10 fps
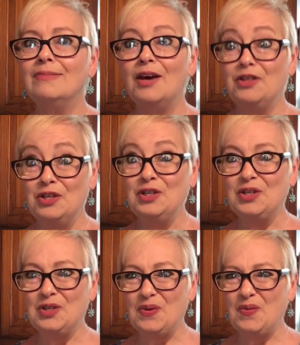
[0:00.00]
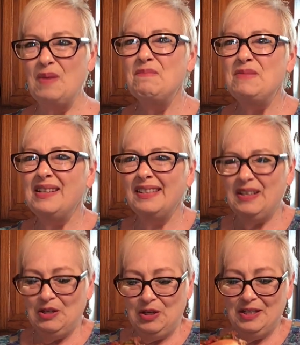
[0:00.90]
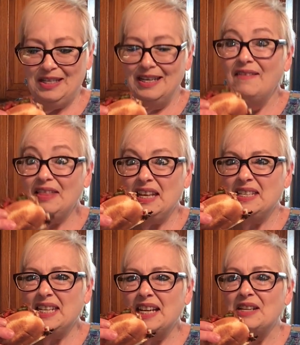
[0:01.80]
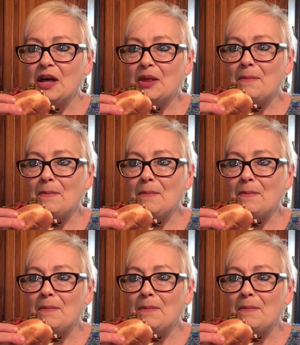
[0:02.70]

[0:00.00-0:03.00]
now this is scrumdilicious. Let's take